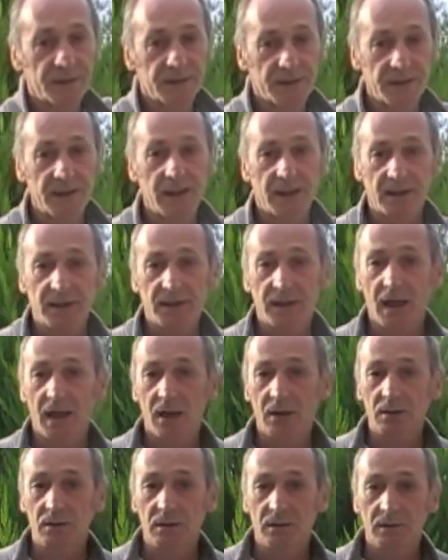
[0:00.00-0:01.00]
is here and
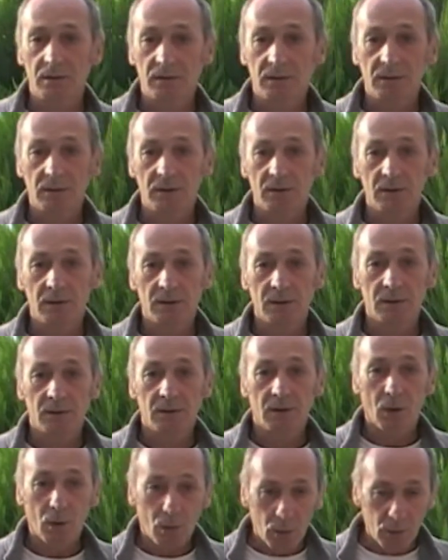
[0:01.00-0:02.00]
now.
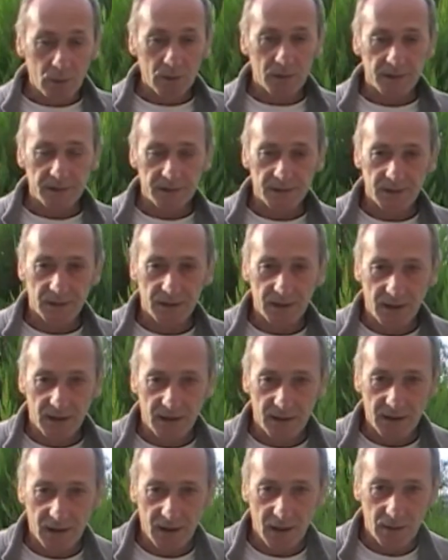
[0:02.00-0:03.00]
All is here
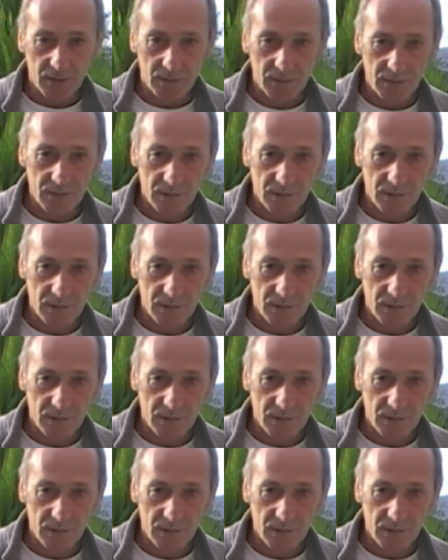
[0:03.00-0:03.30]
and now.